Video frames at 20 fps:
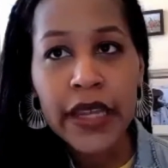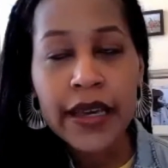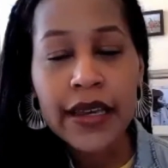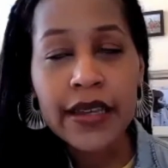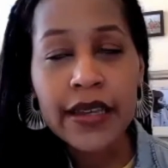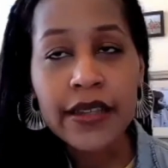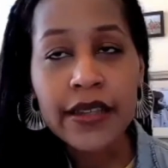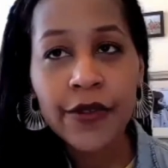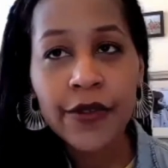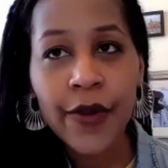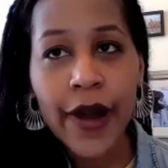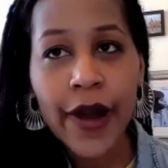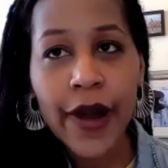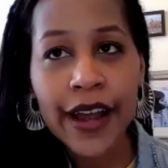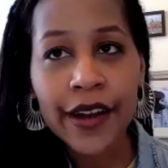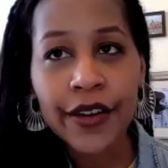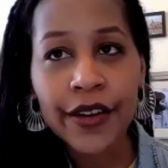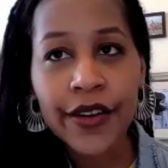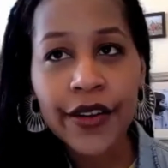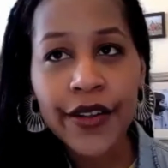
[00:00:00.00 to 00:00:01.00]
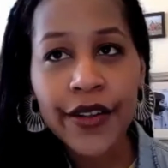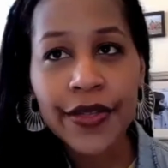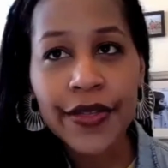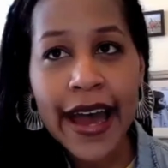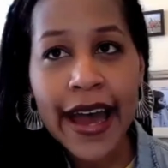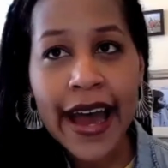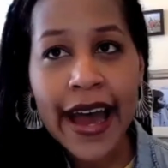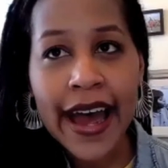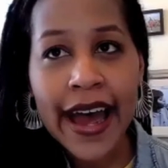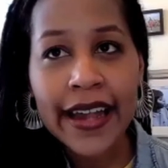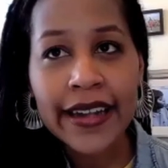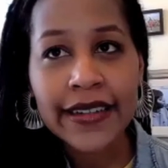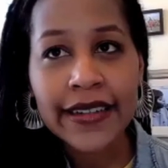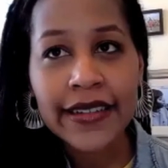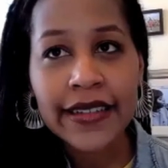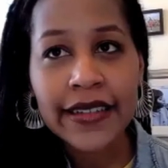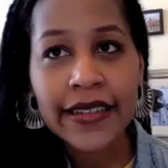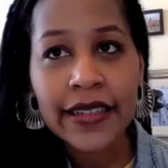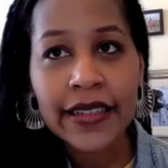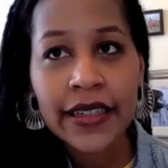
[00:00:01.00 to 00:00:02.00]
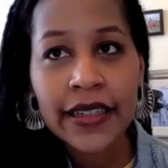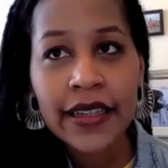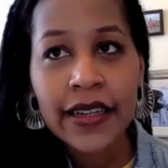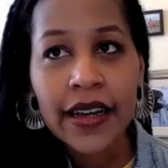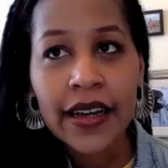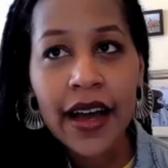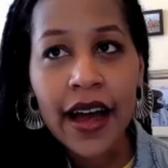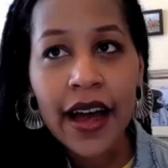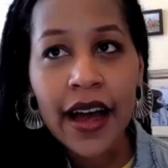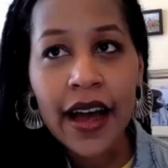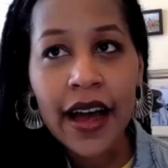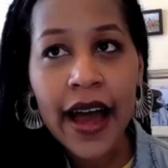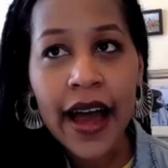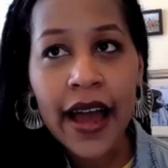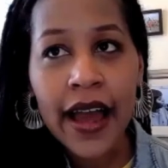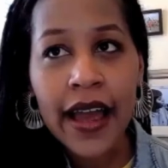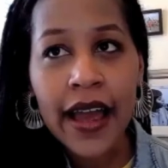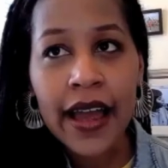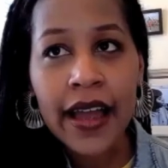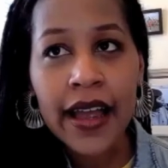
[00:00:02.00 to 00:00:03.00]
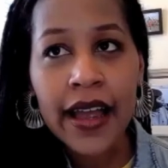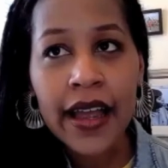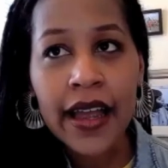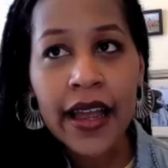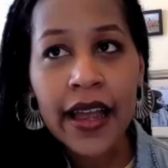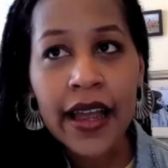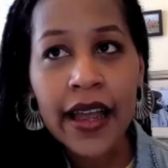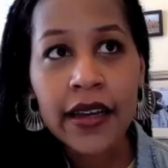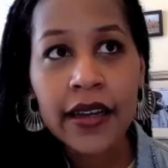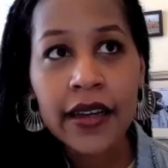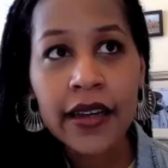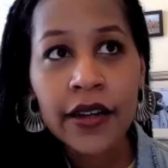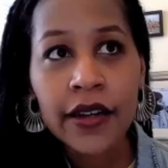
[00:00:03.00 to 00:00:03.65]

is a writer that I